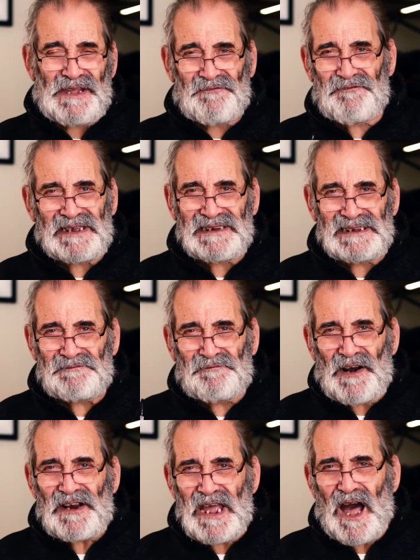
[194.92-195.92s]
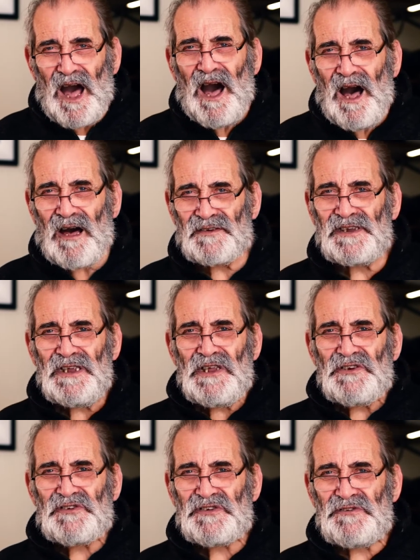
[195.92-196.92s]
finding it very hard
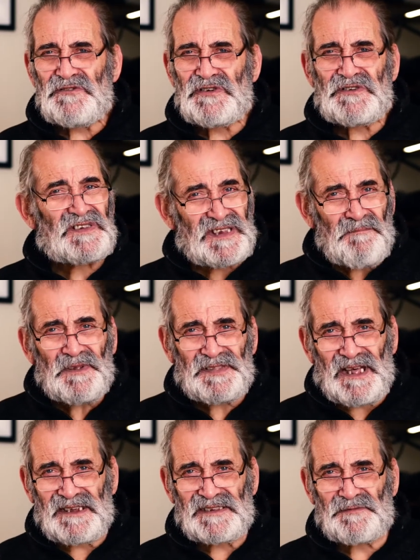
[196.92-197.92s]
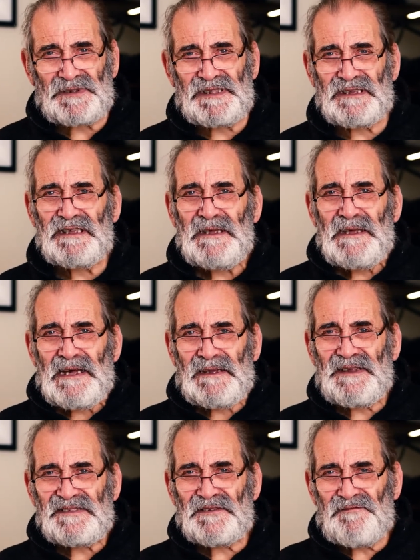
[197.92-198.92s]
to sympathise with her,
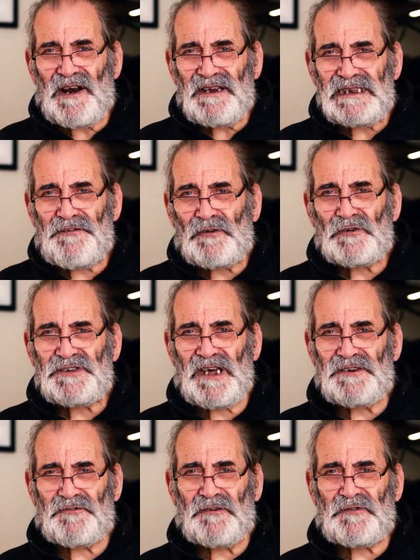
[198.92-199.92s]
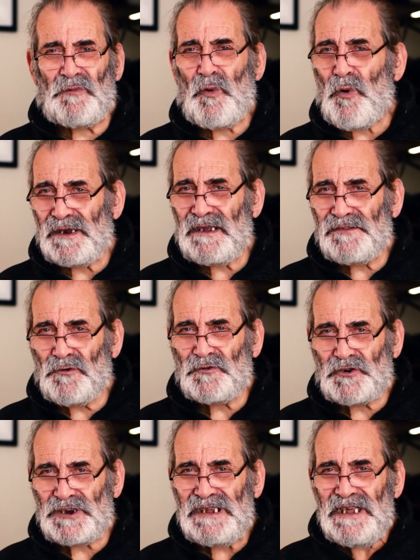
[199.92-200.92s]
and that's a very difficult tightrope to walk, and I
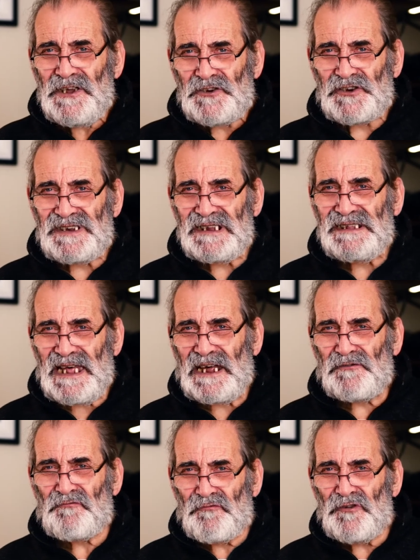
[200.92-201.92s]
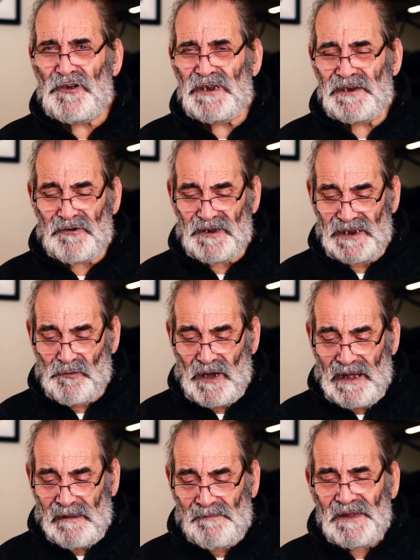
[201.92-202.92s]
thought she did that really
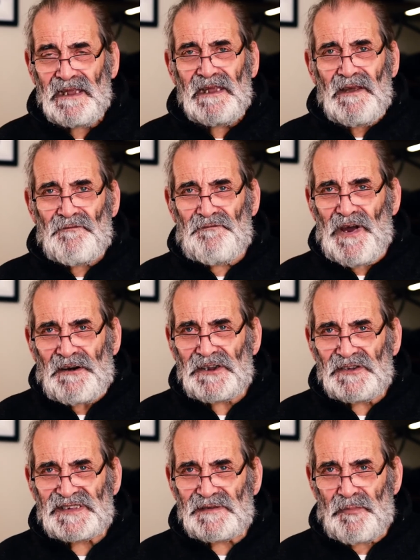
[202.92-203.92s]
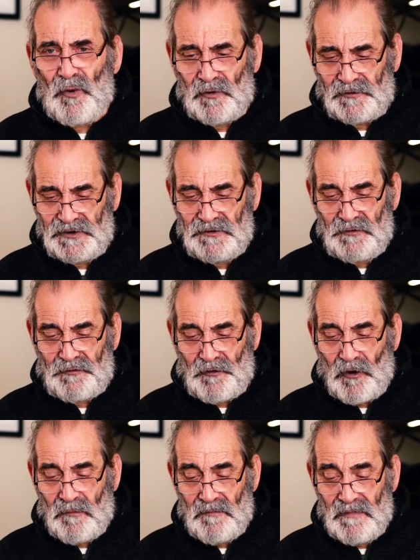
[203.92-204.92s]
well. Very good support too
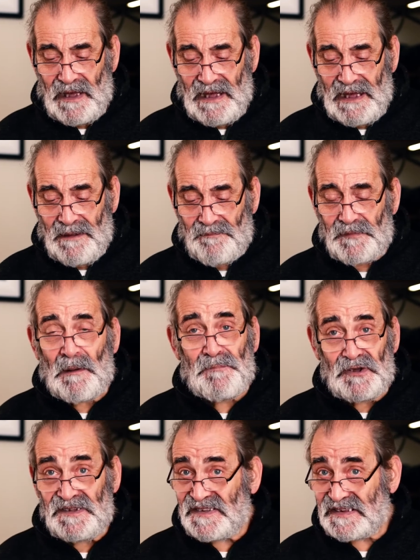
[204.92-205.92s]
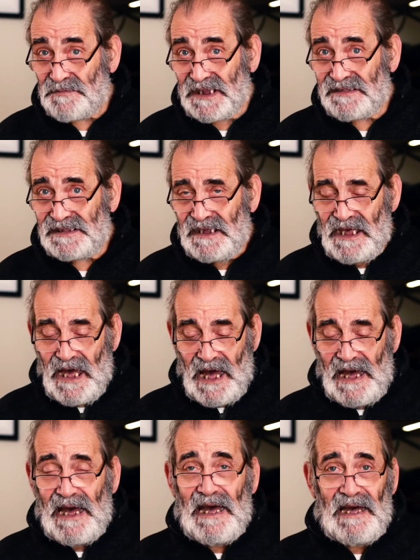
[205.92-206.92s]
from Burn Smith
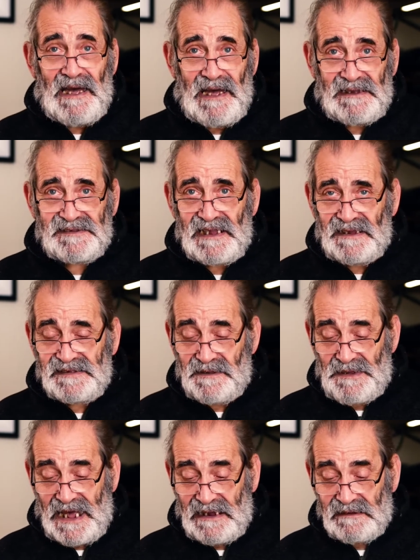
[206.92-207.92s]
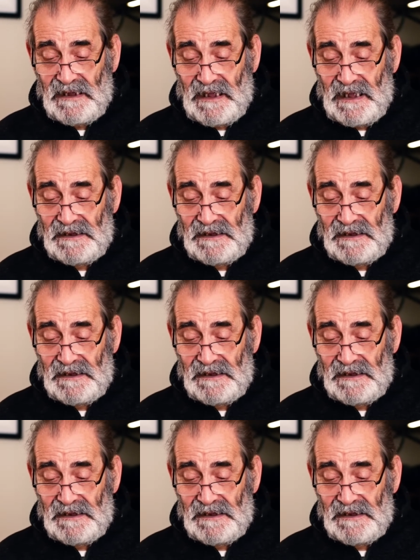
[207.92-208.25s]
as the man